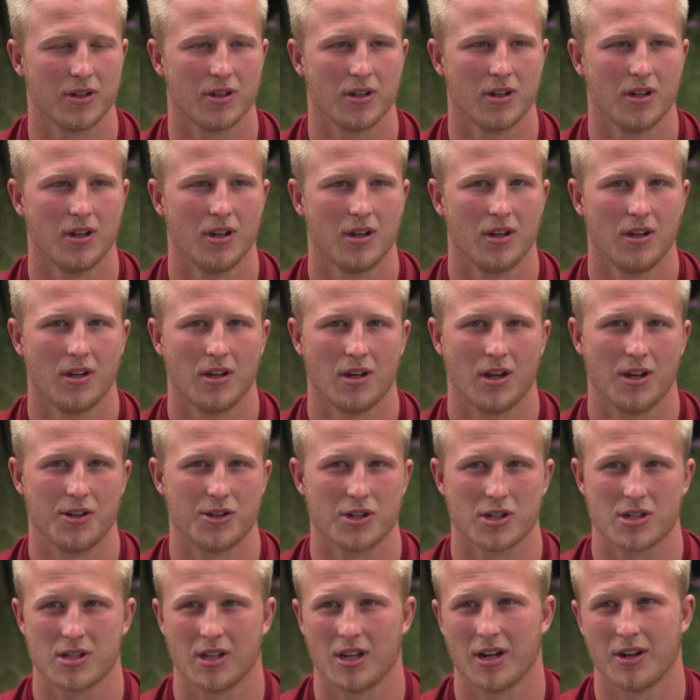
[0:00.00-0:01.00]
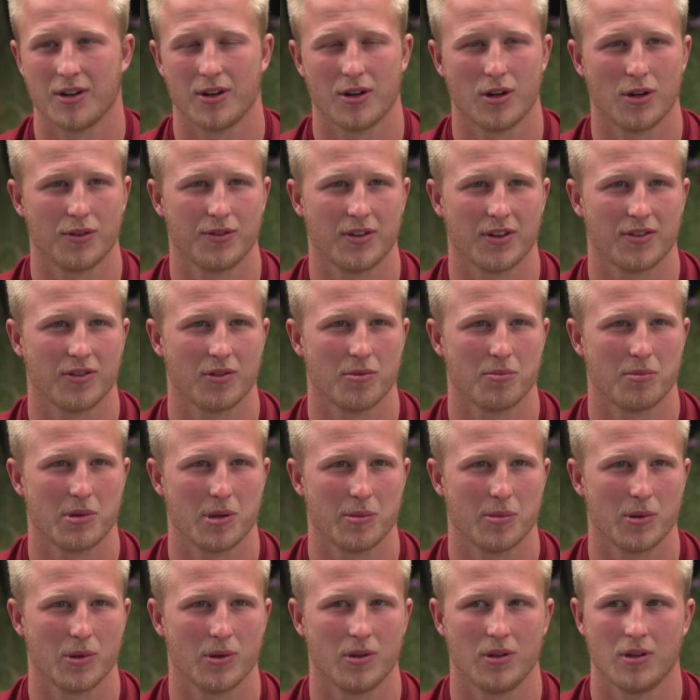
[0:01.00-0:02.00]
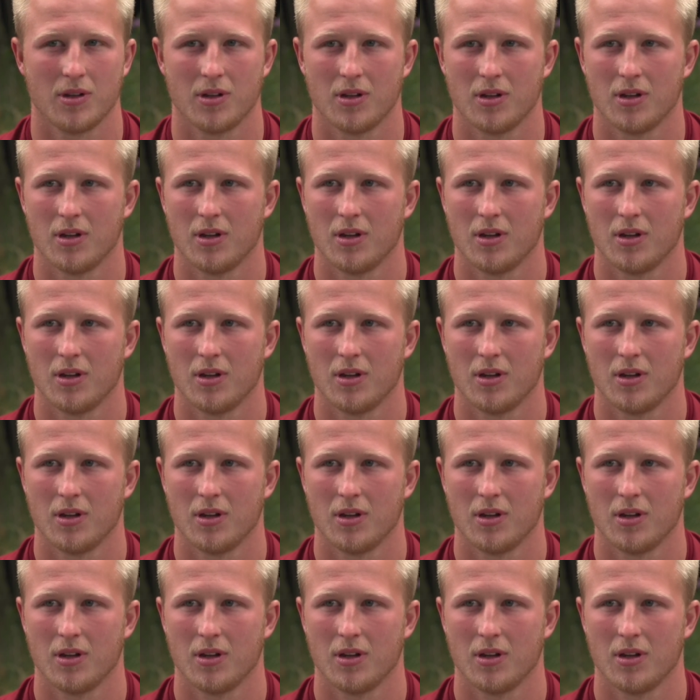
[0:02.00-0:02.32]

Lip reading: and just learning off different people